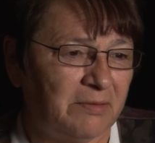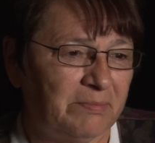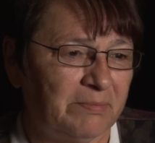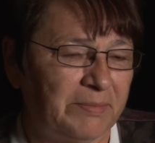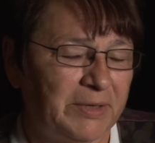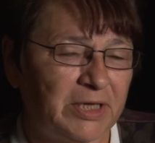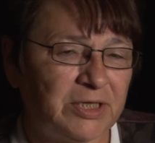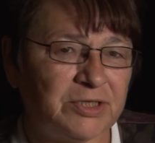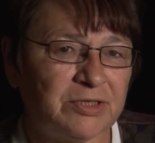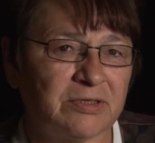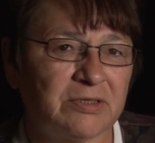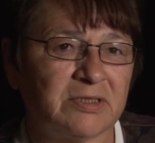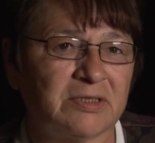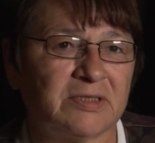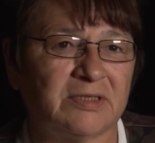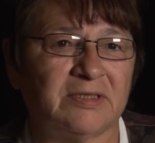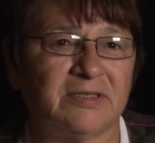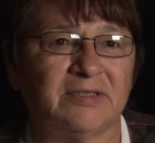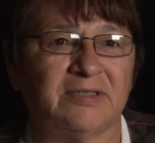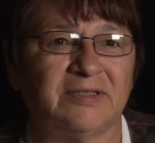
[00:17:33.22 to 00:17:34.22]

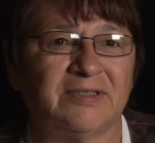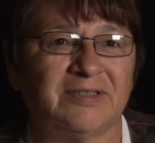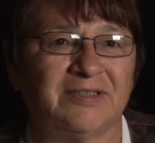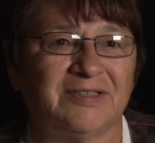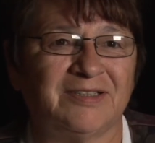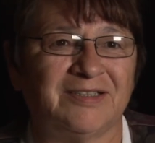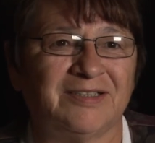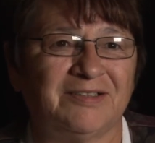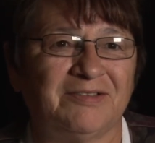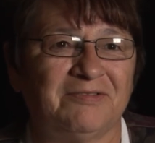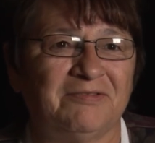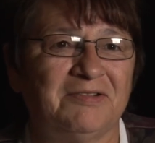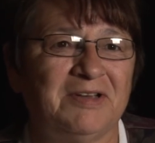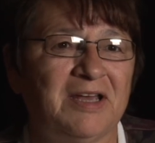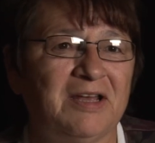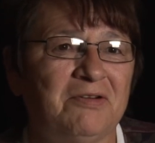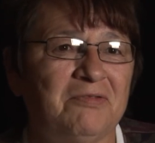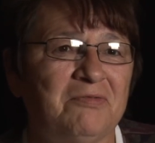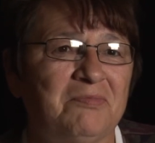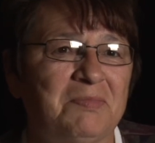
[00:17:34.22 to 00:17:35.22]
pictures. We
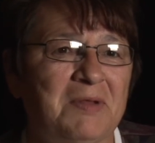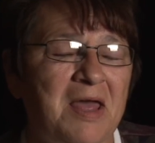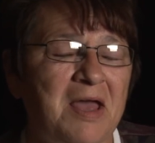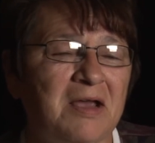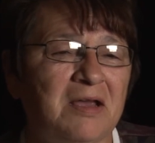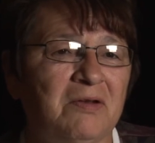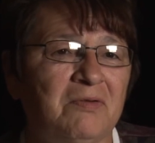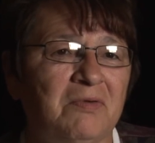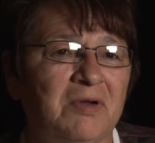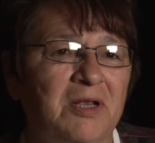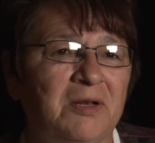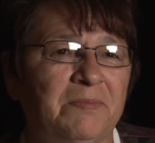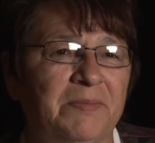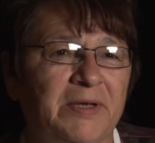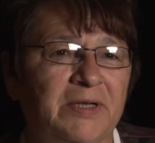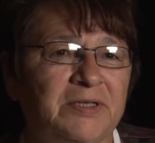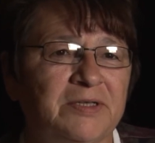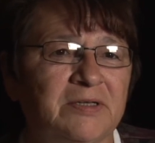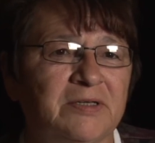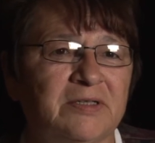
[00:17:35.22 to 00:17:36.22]
had old black and white
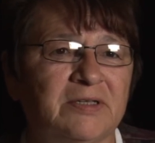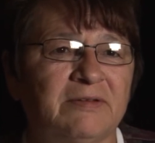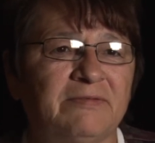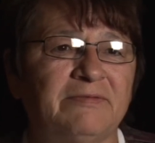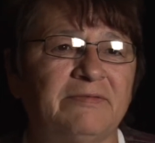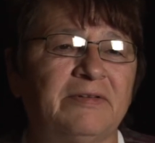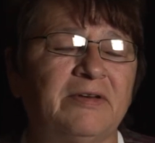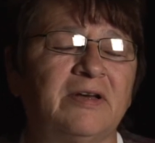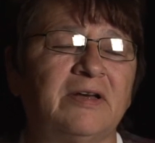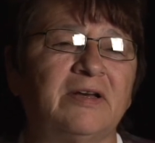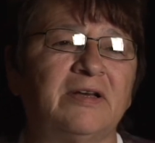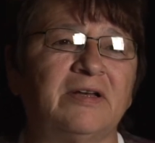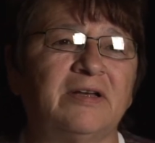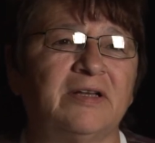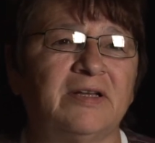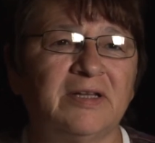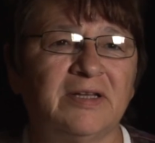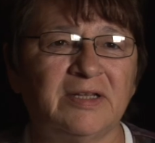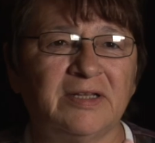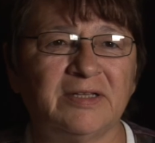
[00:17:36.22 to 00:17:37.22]
pictures of uh,
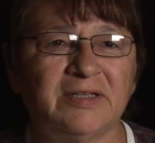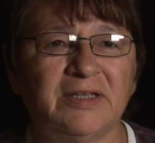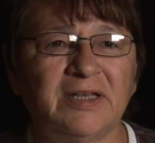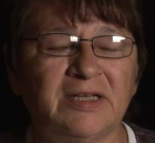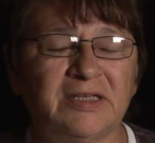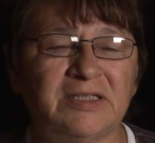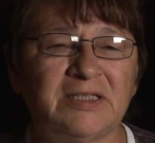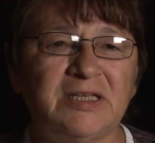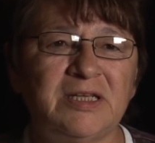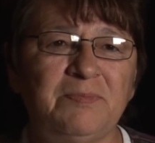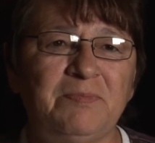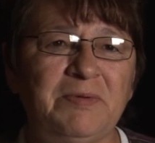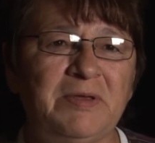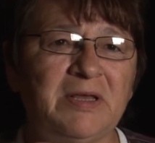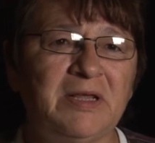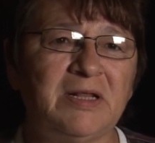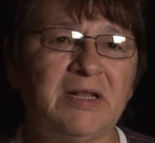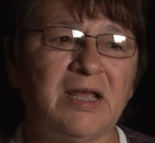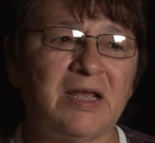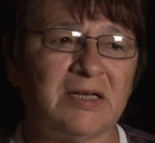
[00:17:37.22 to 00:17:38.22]
that teepee
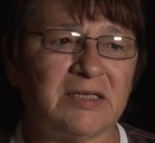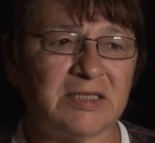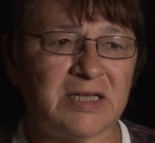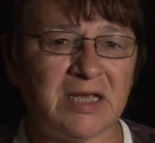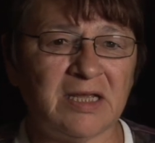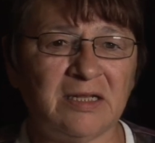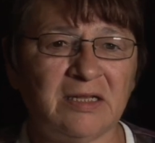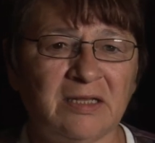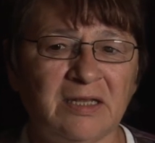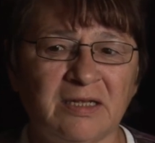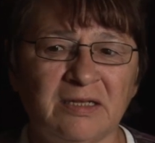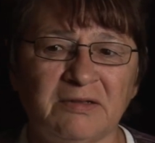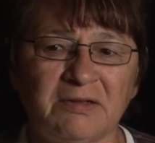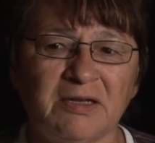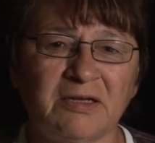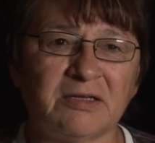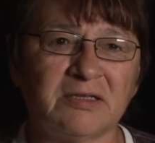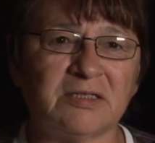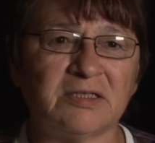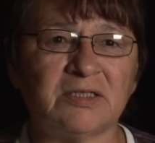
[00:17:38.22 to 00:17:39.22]
and that tent and
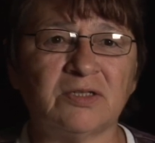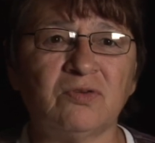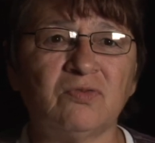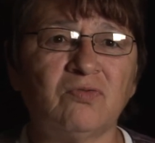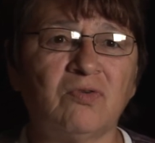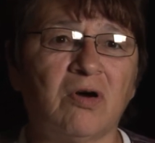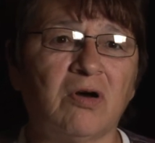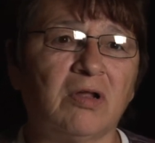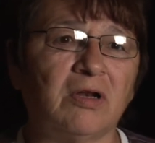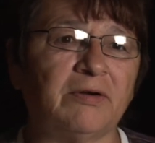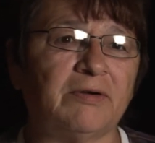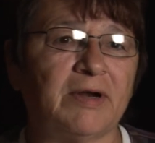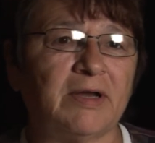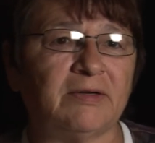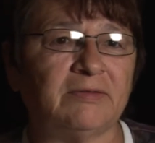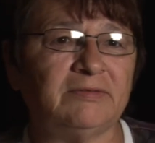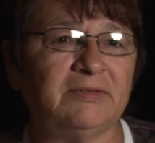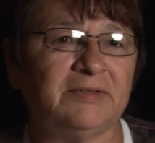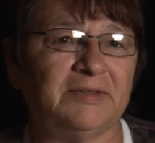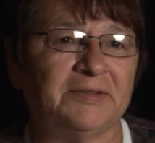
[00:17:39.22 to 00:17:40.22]
there's snow all
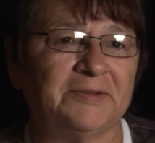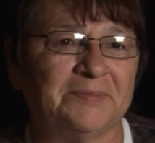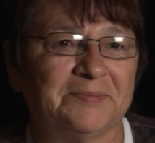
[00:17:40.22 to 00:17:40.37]
around.